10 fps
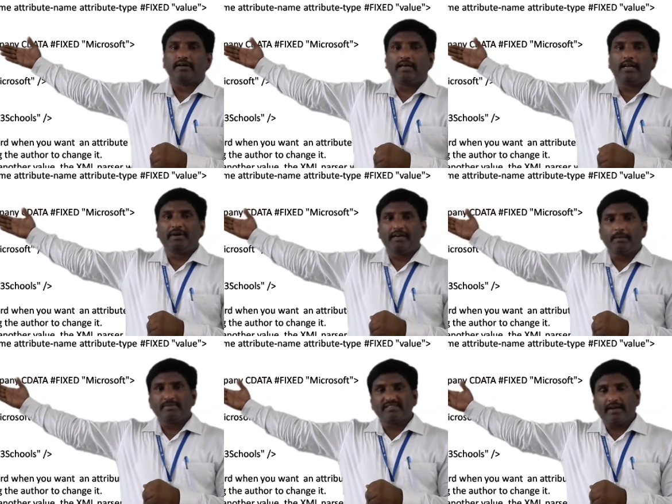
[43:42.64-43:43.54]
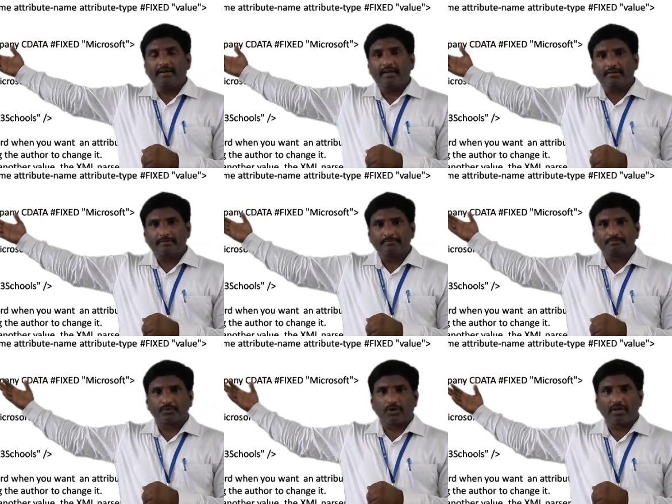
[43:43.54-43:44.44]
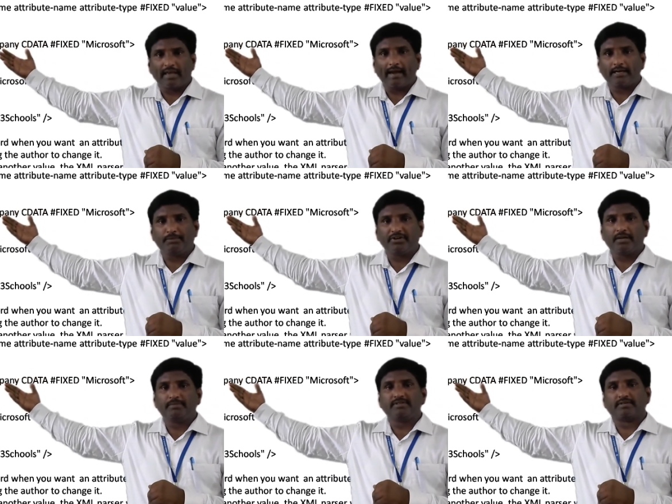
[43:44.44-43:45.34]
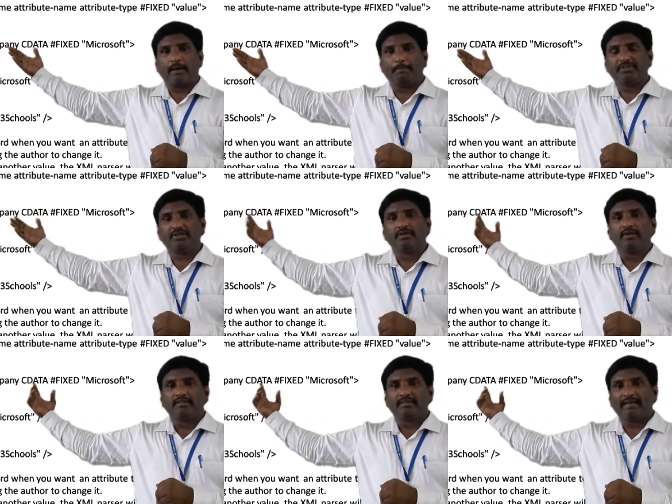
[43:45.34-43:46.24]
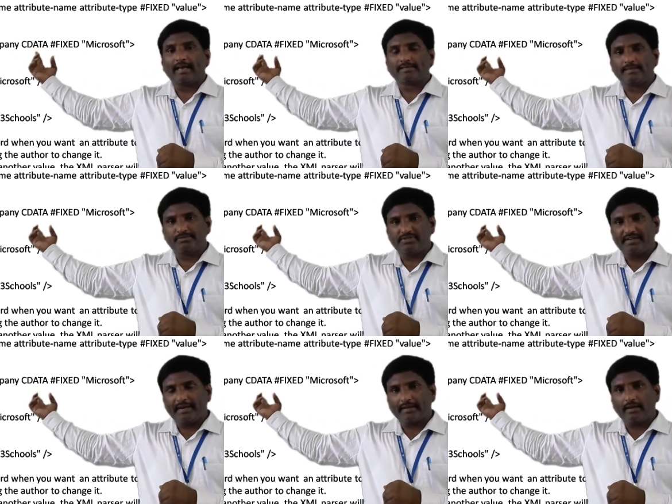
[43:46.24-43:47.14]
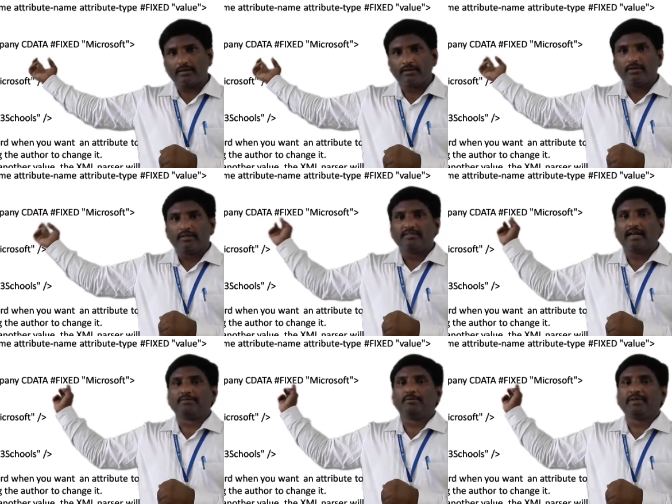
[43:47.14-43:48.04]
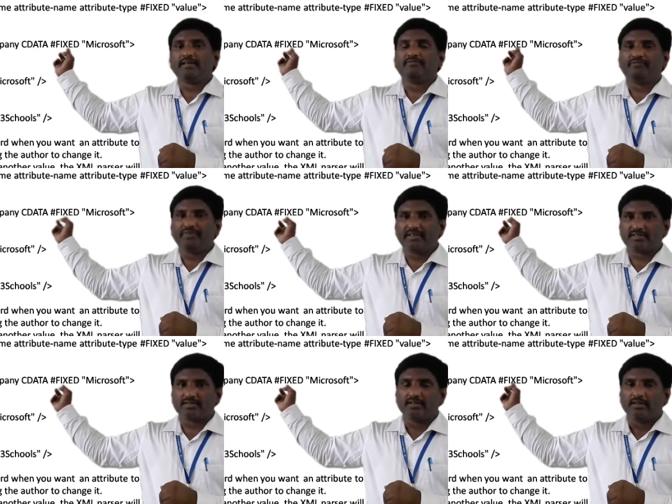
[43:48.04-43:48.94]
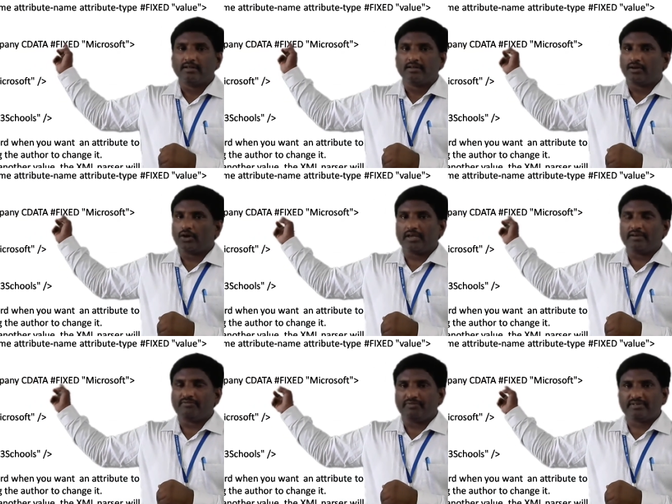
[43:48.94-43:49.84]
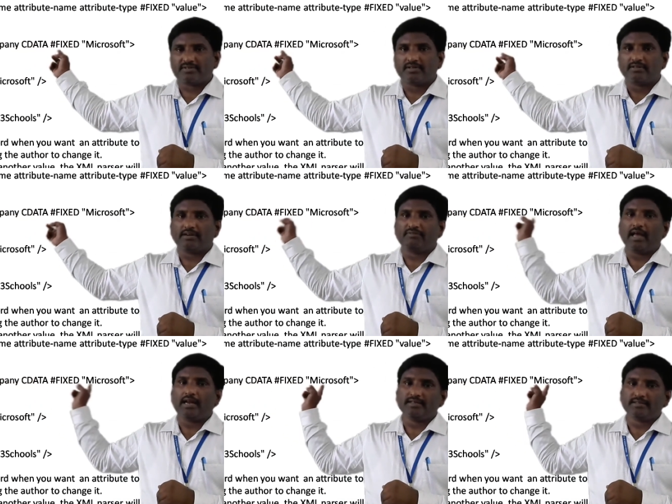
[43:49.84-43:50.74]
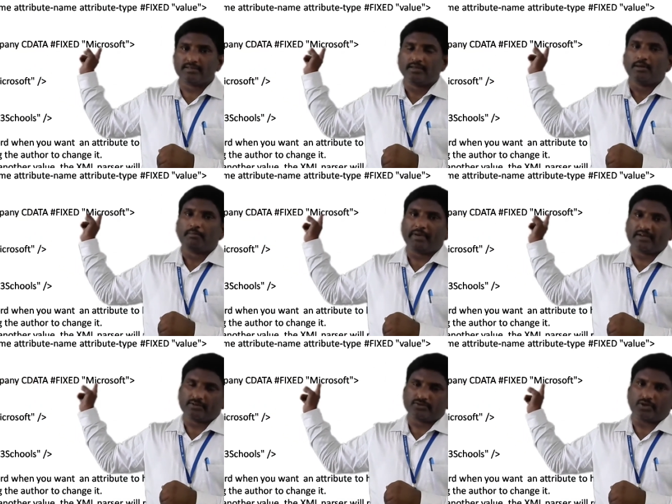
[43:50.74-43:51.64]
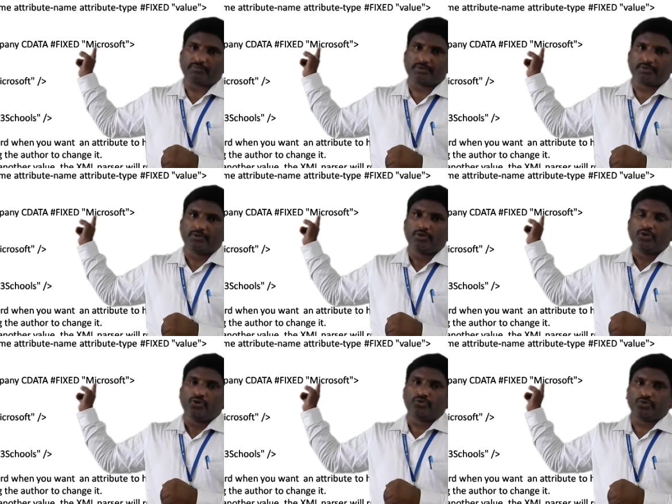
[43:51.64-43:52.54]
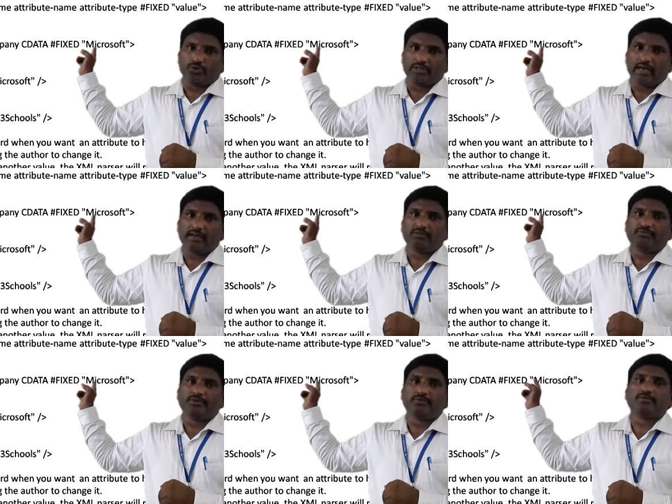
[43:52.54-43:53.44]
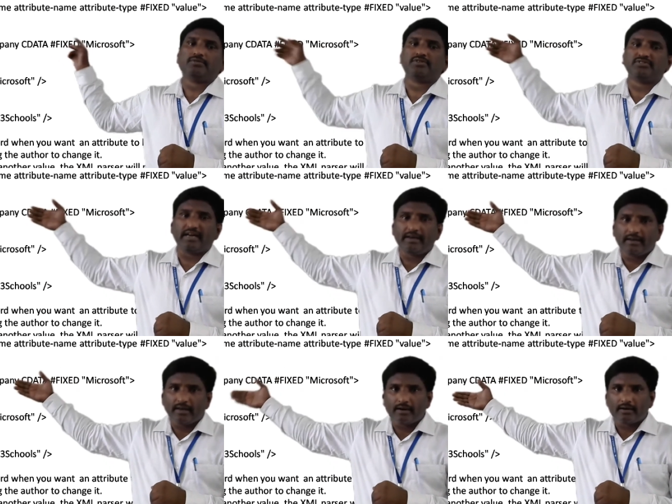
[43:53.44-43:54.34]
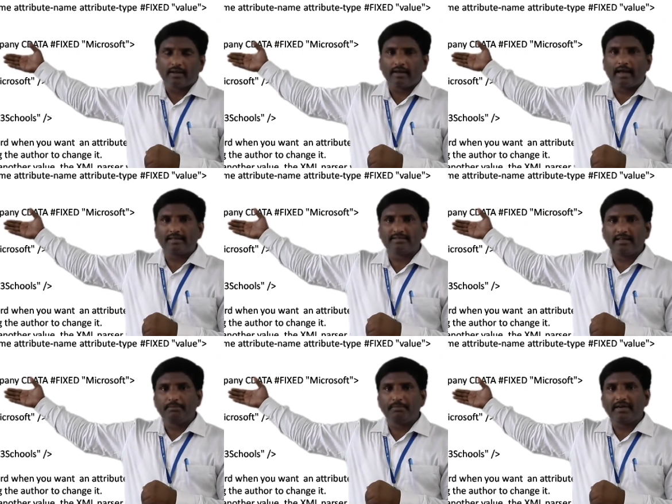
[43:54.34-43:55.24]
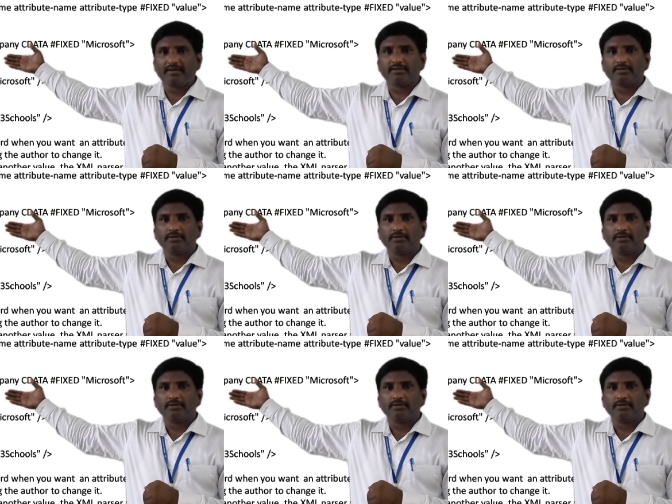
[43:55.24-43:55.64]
element name is sender. Okay, attribute name is company, that accepts data, that will be fixed. Okay, fixed, that value is Microsoft. So that if you use sender as element,